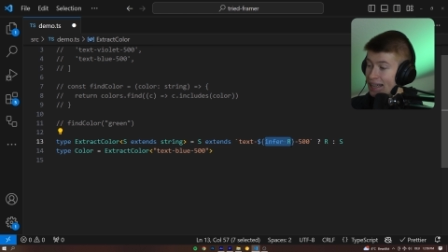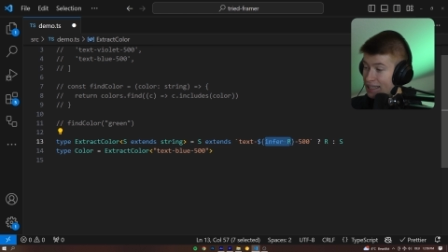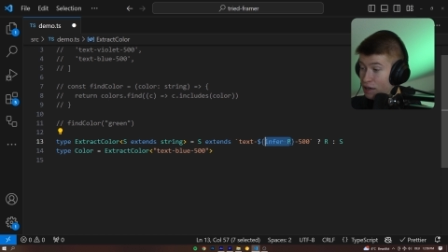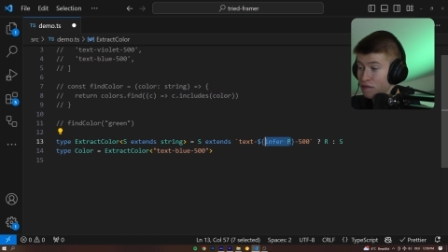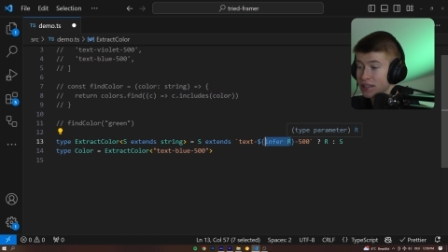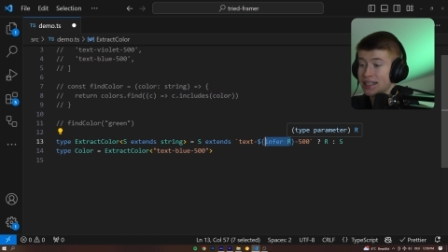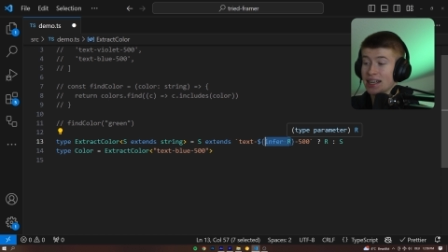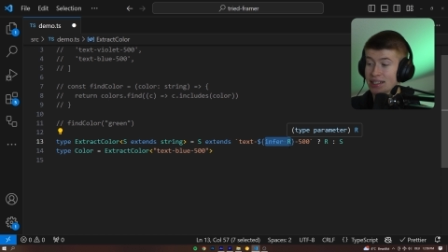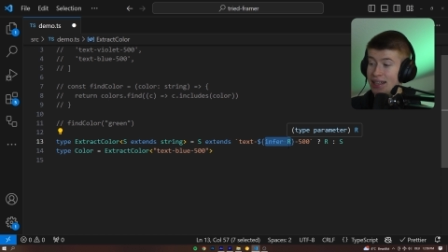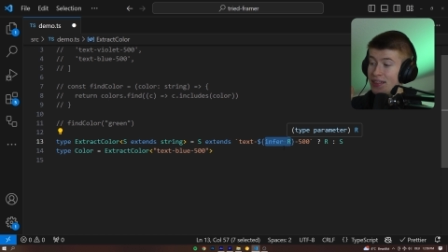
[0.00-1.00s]
And if it
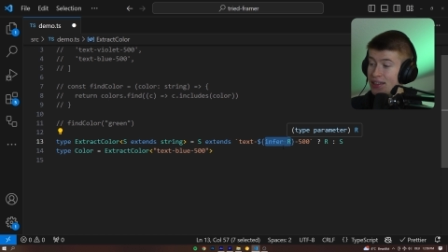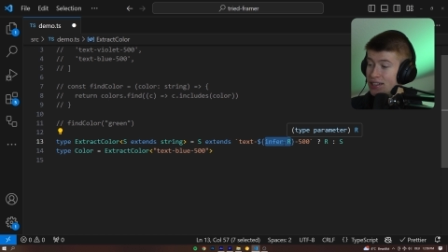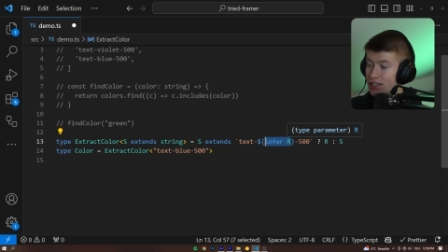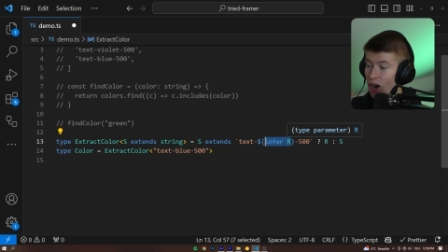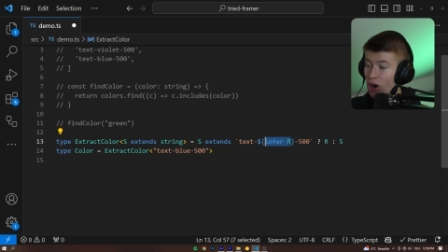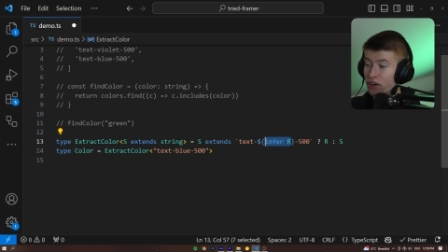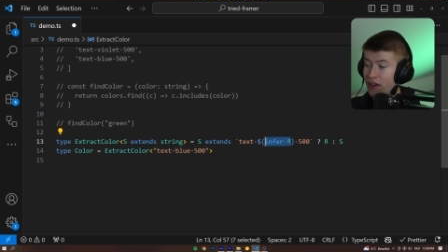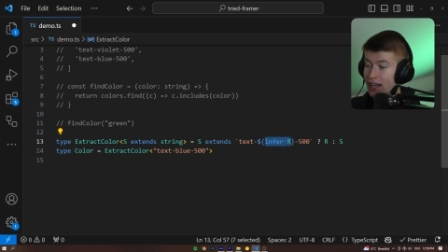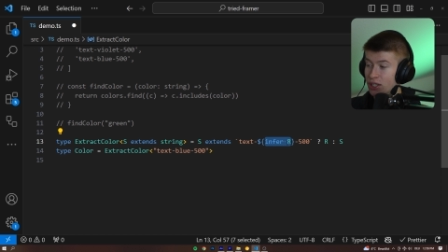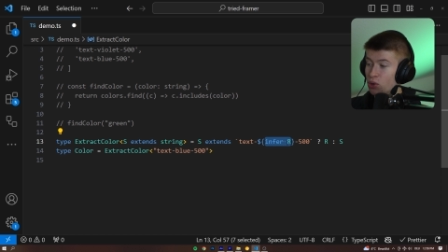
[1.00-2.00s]
does, then this R
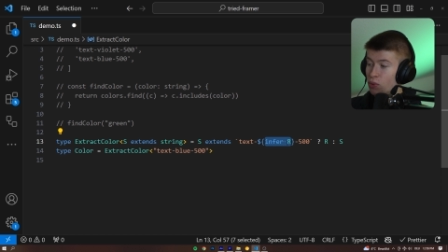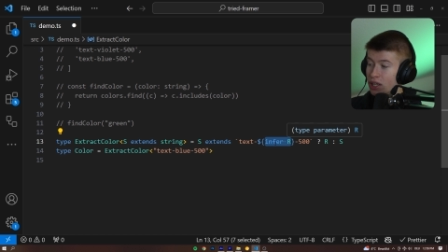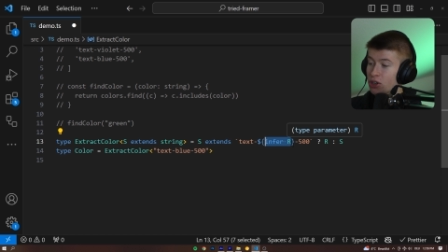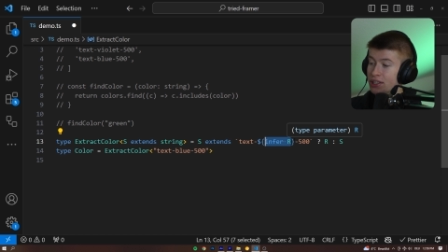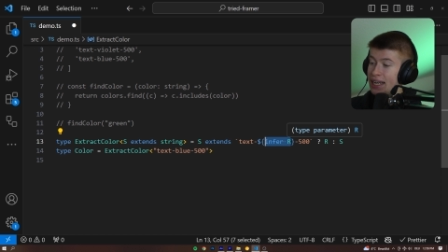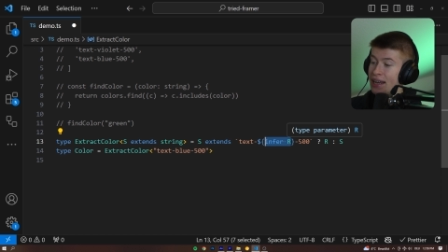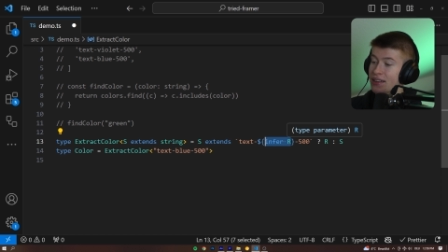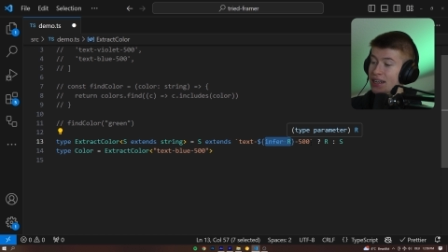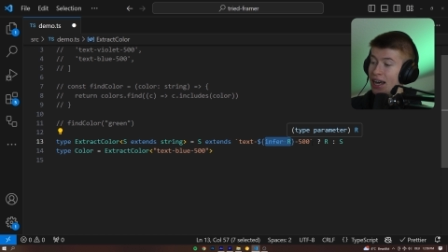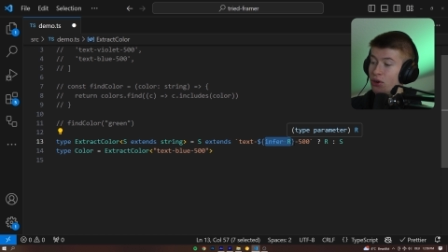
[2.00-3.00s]
value will
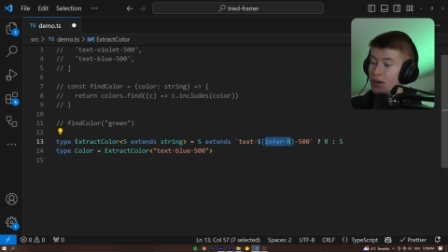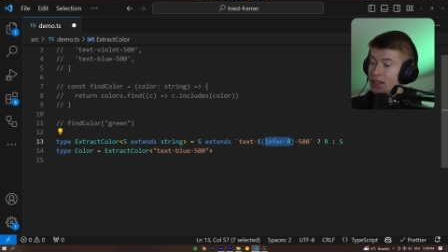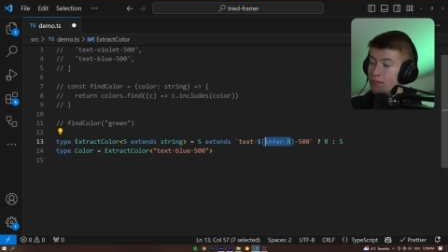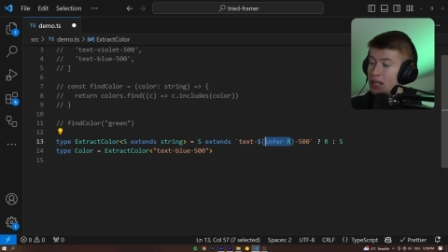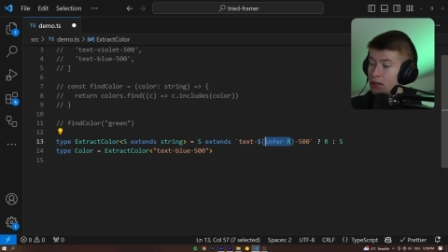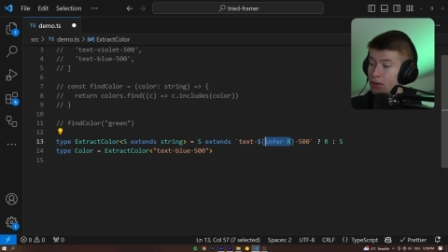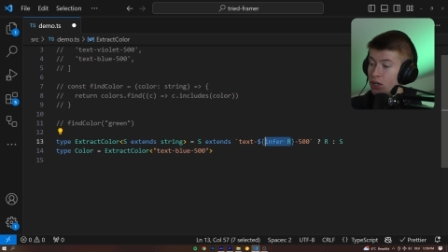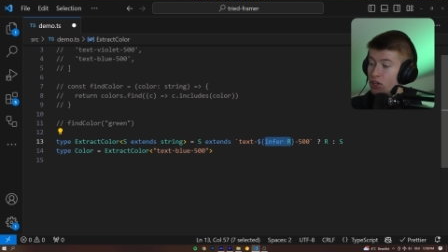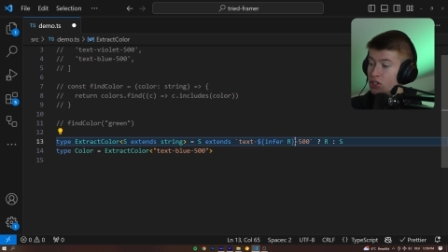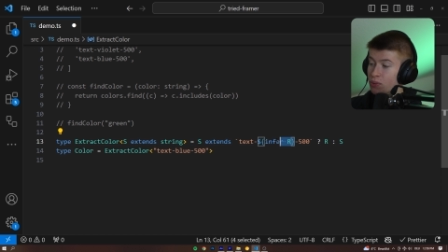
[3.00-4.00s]
contain the color in the middle
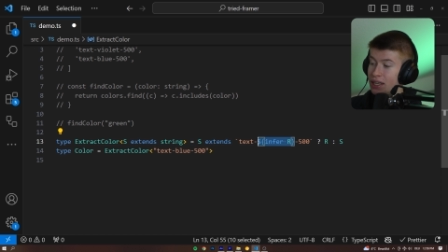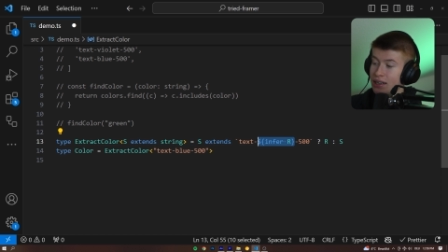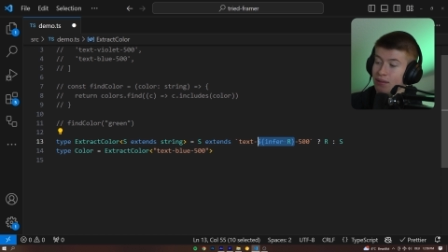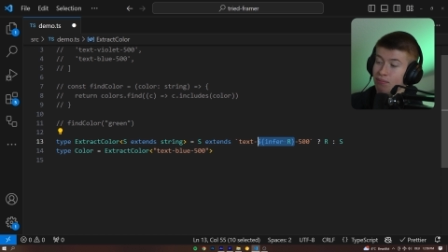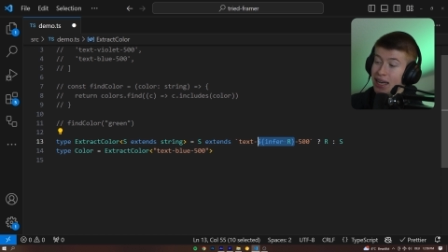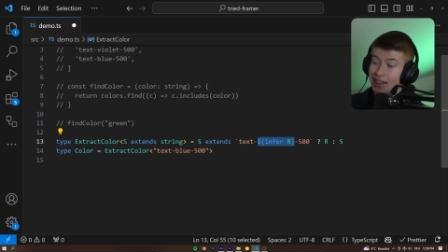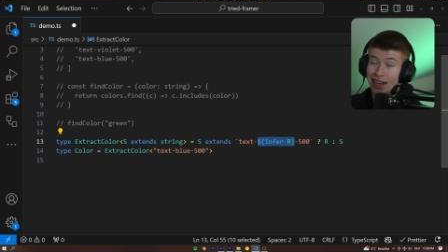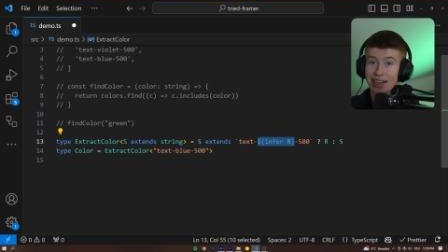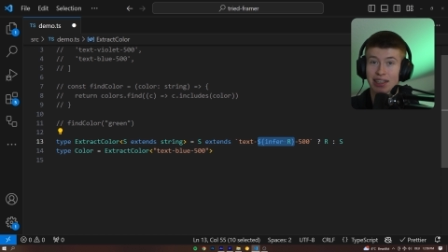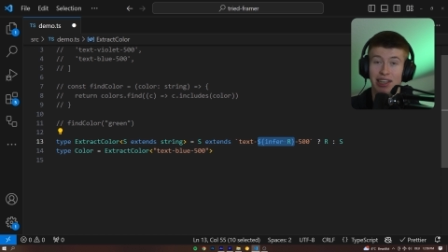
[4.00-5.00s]
because we made
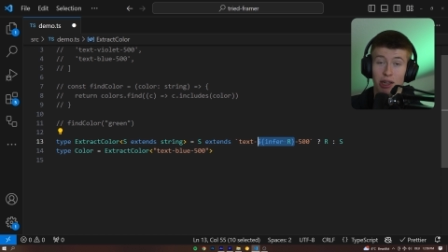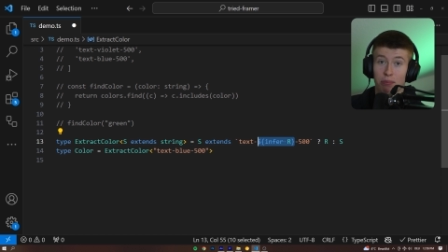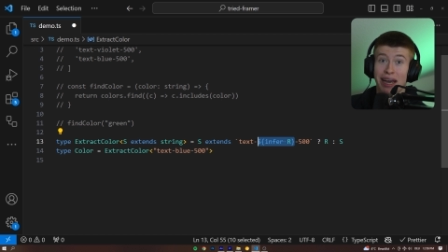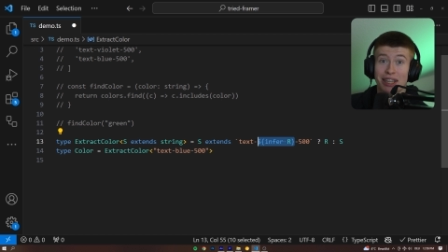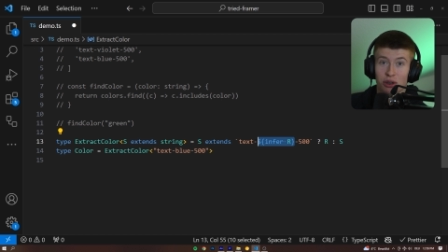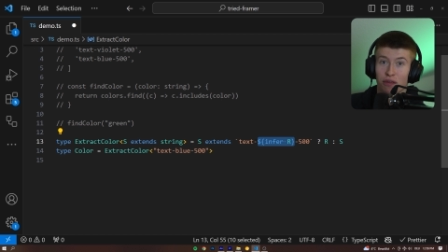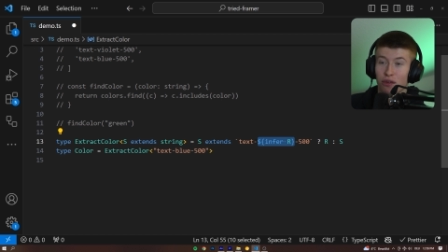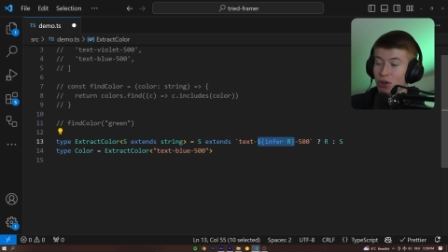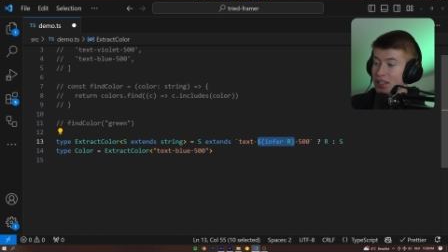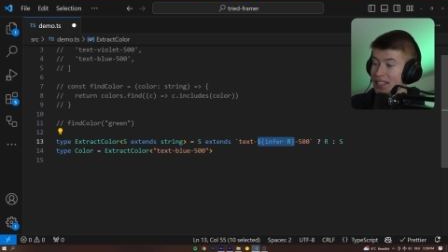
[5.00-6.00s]
like a little pattern
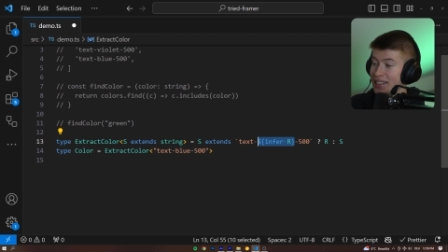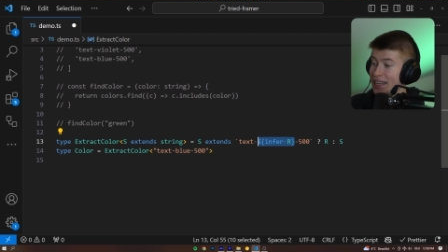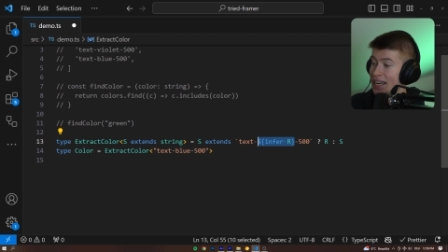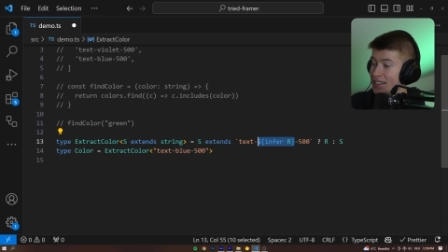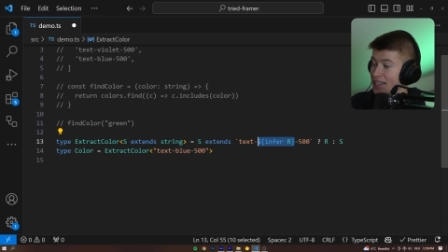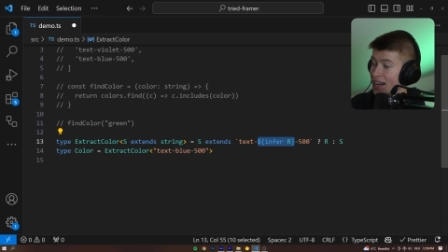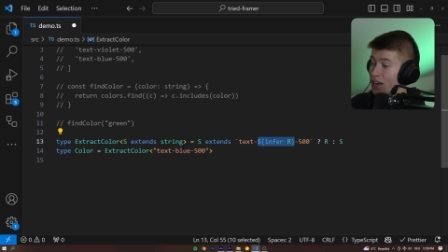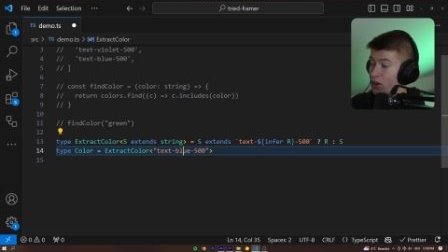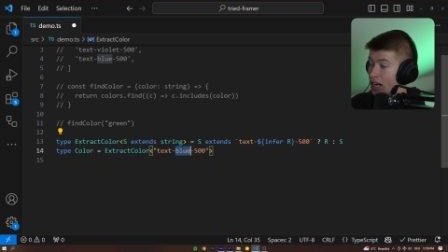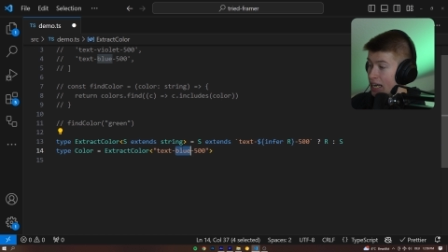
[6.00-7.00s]
for it that scans the
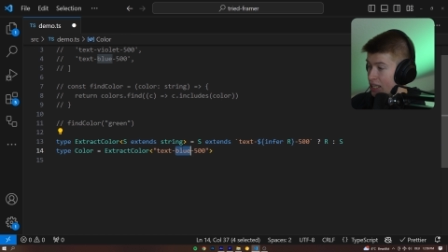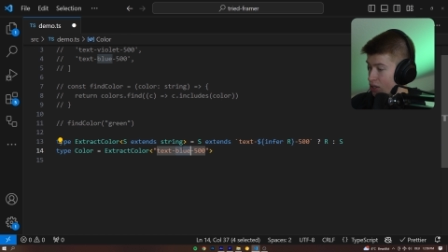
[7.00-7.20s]
color.